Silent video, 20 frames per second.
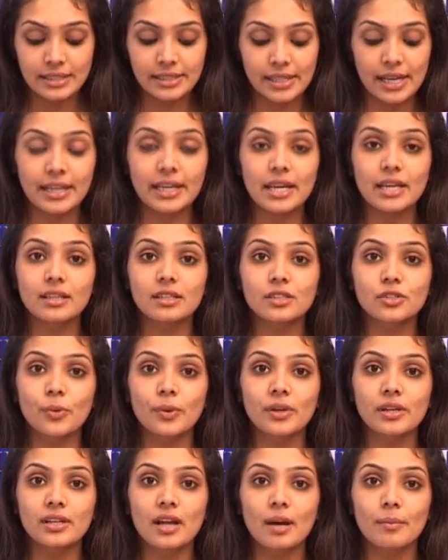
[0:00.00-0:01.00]
taking the
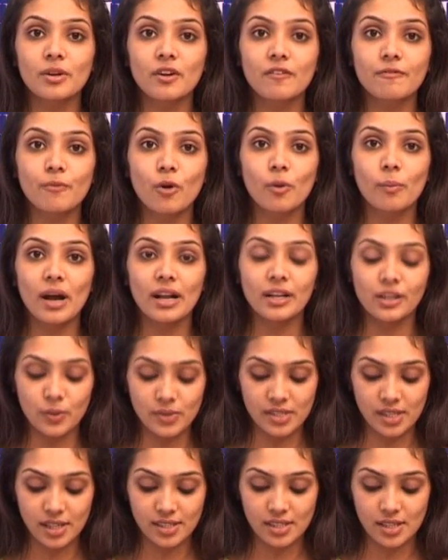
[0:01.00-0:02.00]
total number of mobile
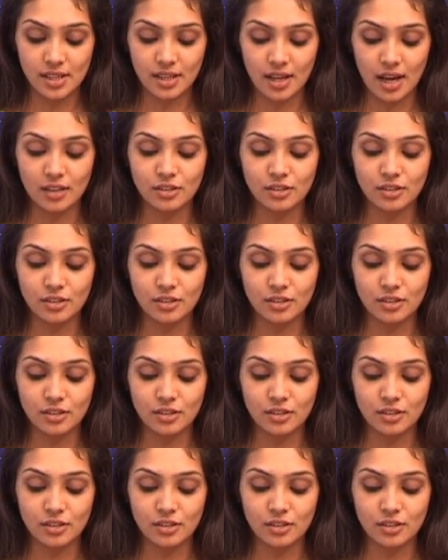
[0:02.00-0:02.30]
users in the